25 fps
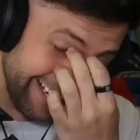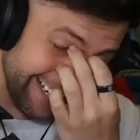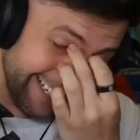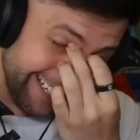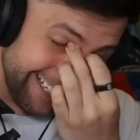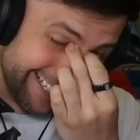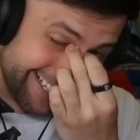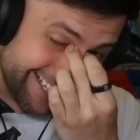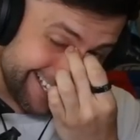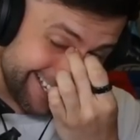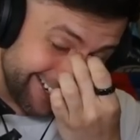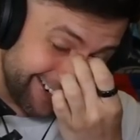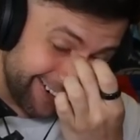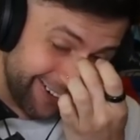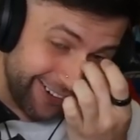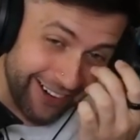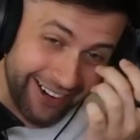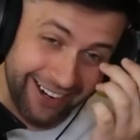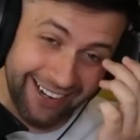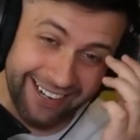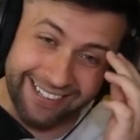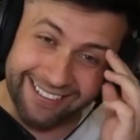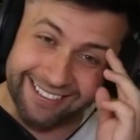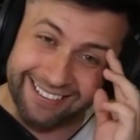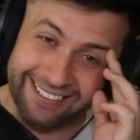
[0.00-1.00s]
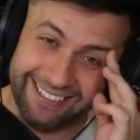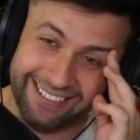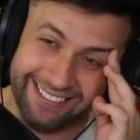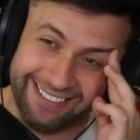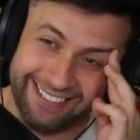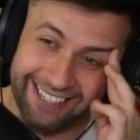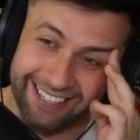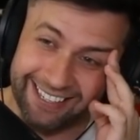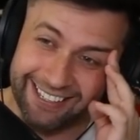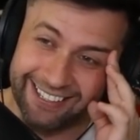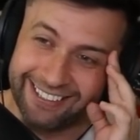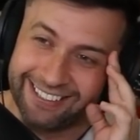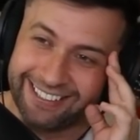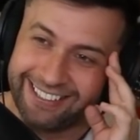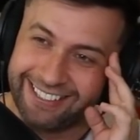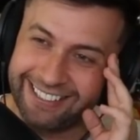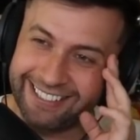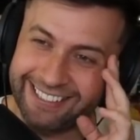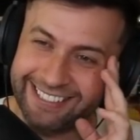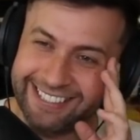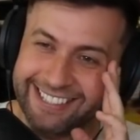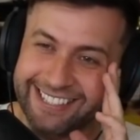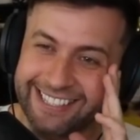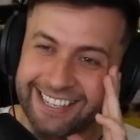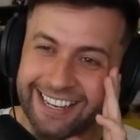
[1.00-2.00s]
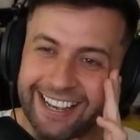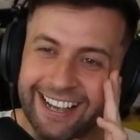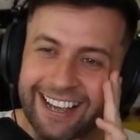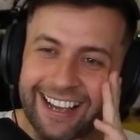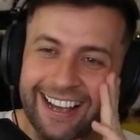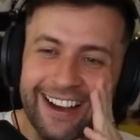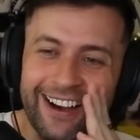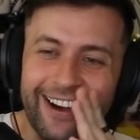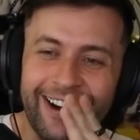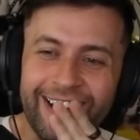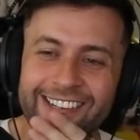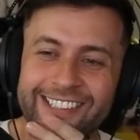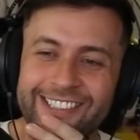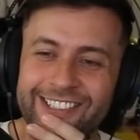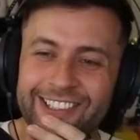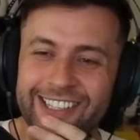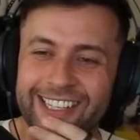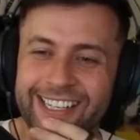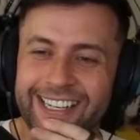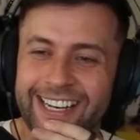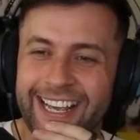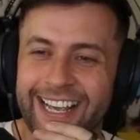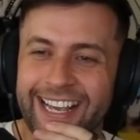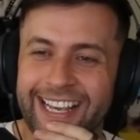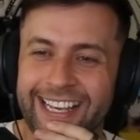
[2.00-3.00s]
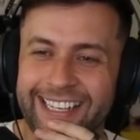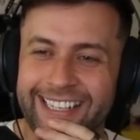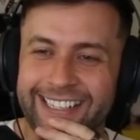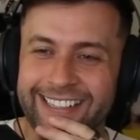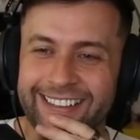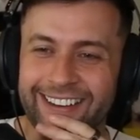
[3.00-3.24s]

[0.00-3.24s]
it's so ugly, dude. It's one hundred eighty